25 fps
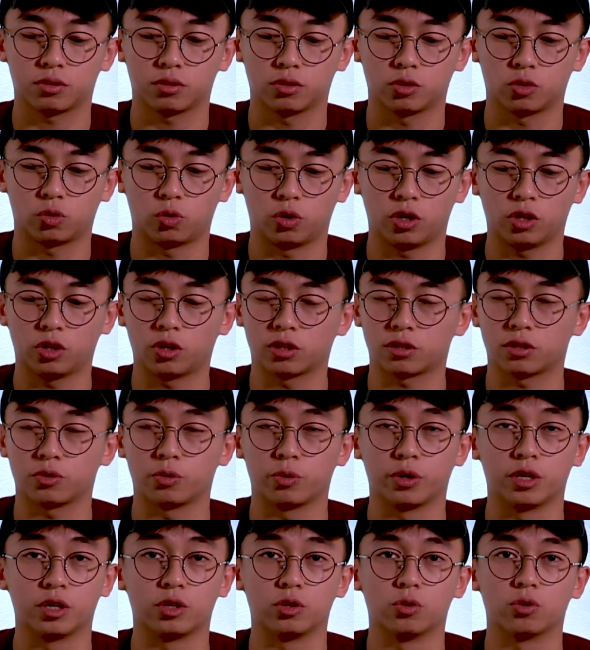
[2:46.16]
Sweden doesn't
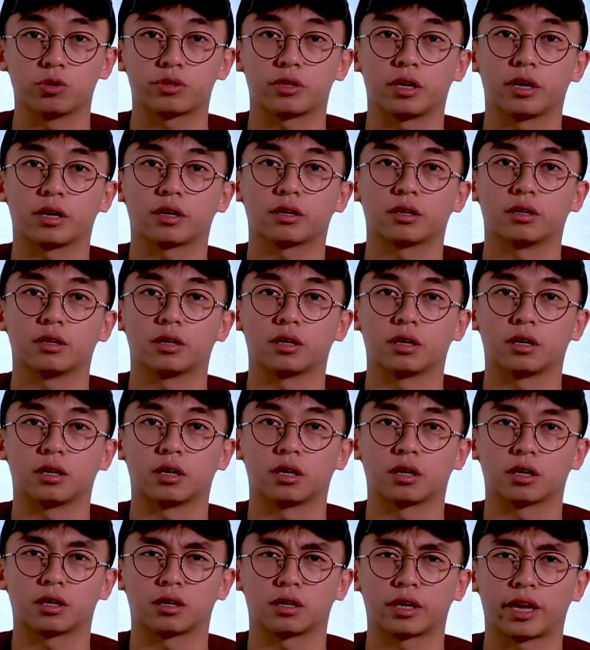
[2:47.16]
really use like
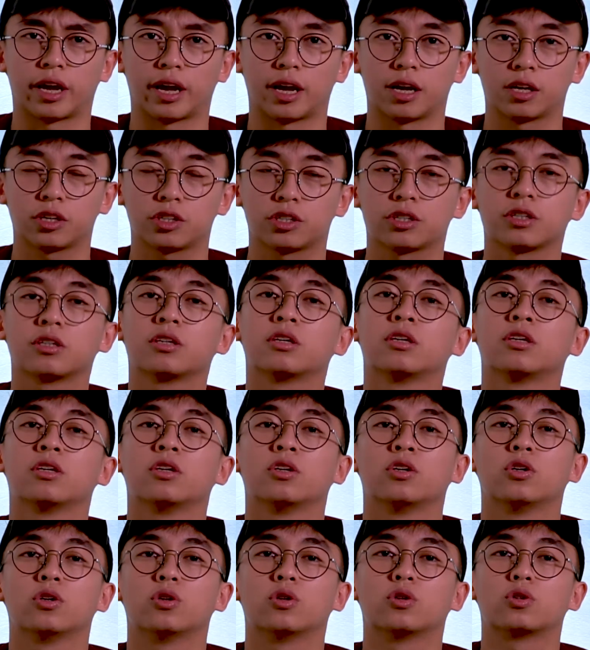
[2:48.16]
cash,
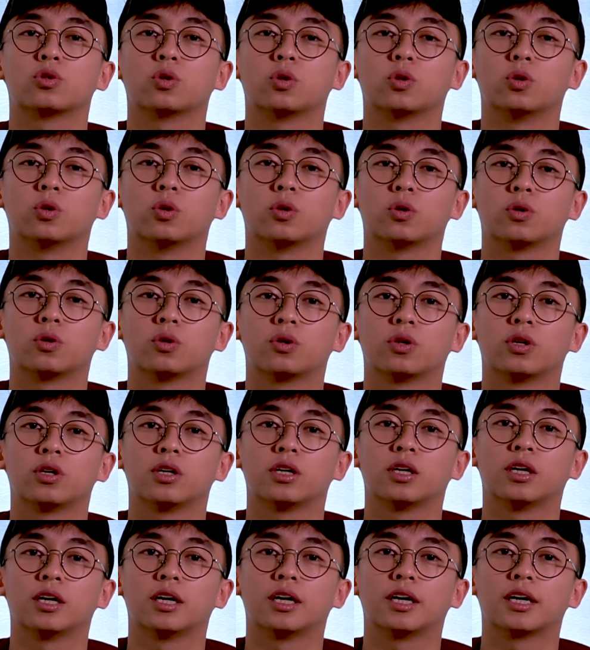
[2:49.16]
so
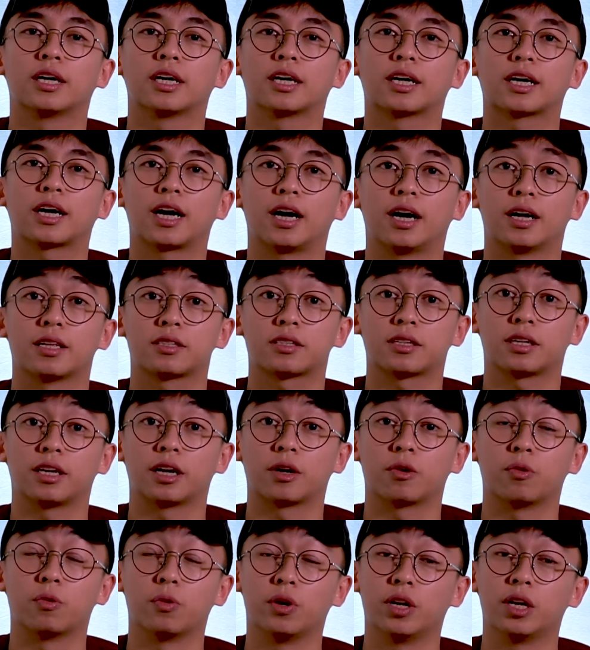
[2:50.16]
cards are
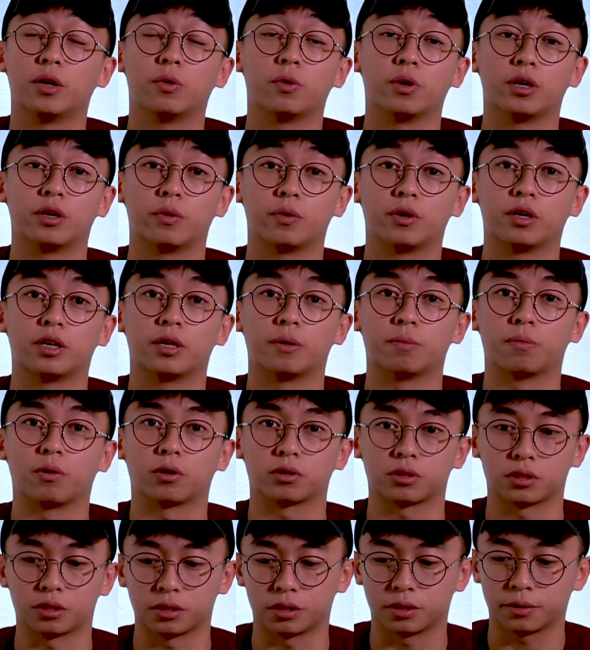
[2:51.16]
like really
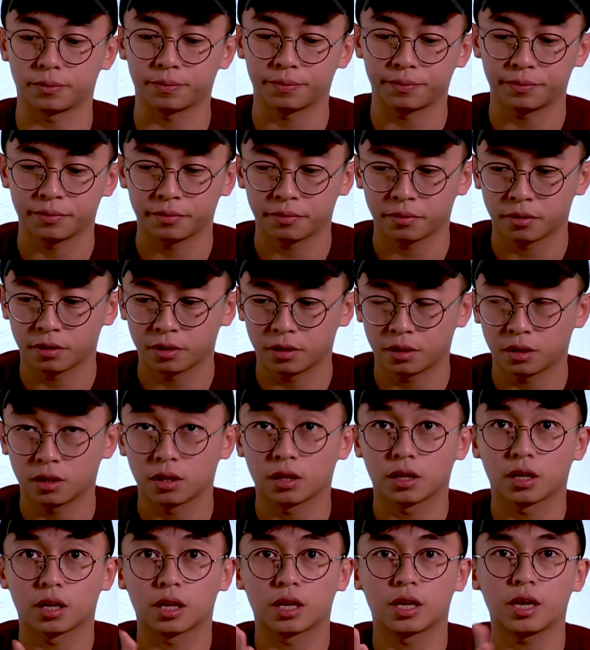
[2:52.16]
important.
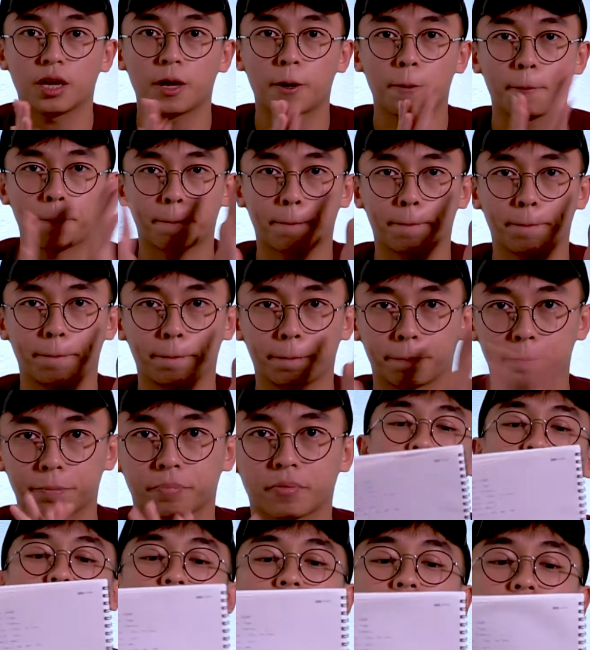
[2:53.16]
Okay,
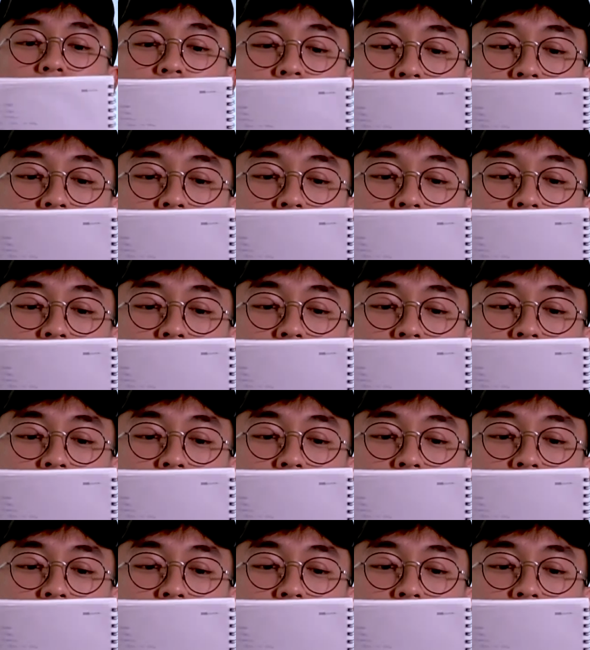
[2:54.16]
right,